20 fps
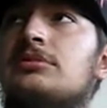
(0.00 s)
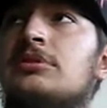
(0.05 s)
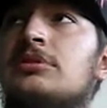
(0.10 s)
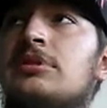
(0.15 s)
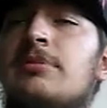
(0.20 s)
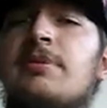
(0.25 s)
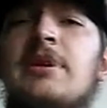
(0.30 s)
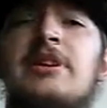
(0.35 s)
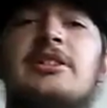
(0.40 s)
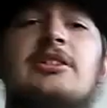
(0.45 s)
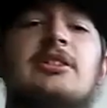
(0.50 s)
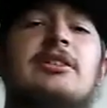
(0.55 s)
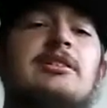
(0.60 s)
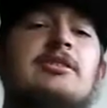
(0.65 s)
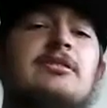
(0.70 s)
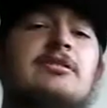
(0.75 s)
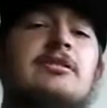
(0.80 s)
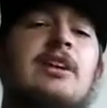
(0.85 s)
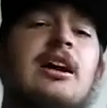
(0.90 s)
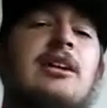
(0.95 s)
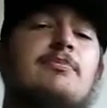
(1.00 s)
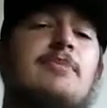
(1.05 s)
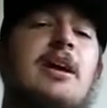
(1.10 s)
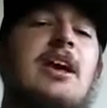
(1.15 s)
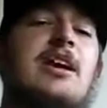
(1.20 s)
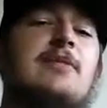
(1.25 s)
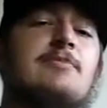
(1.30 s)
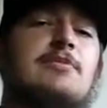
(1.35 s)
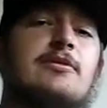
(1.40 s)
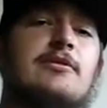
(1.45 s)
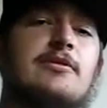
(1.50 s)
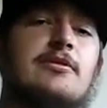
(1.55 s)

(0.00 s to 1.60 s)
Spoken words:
They're not paper.